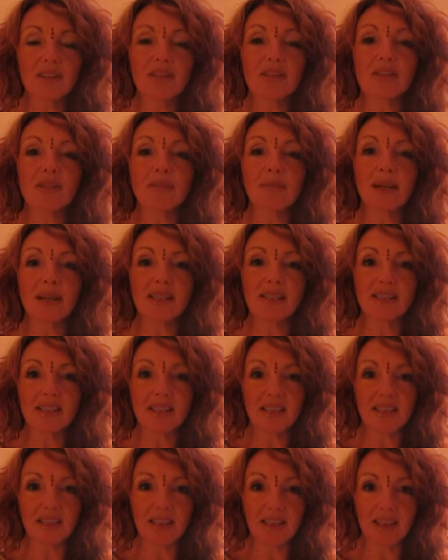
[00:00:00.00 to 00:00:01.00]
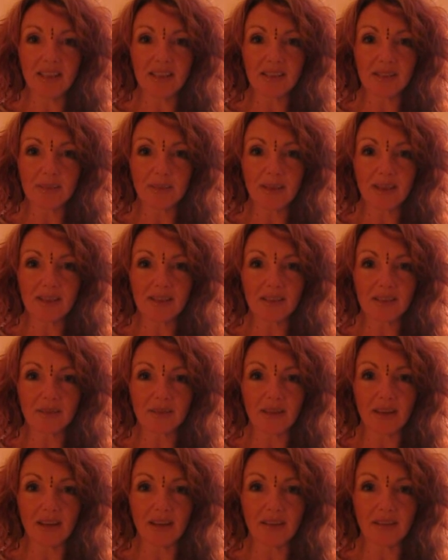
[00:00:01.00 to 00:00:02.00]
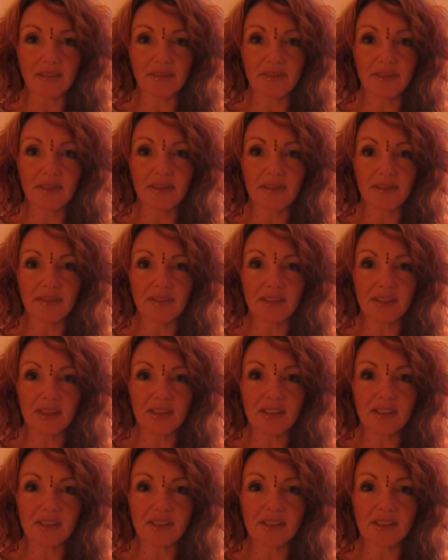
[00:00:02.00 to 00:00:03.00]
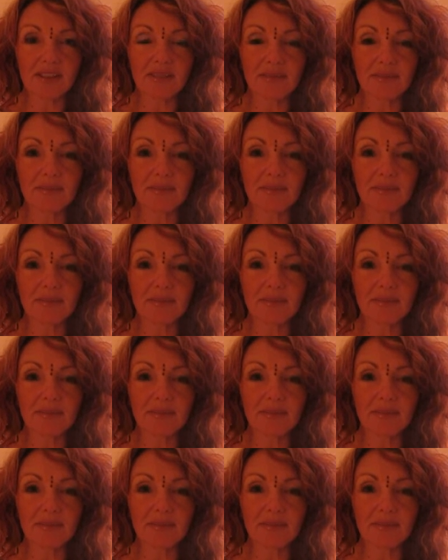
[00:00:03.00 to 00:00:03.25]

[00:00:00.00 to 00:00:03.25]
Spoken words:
to the masculine aspects of life first.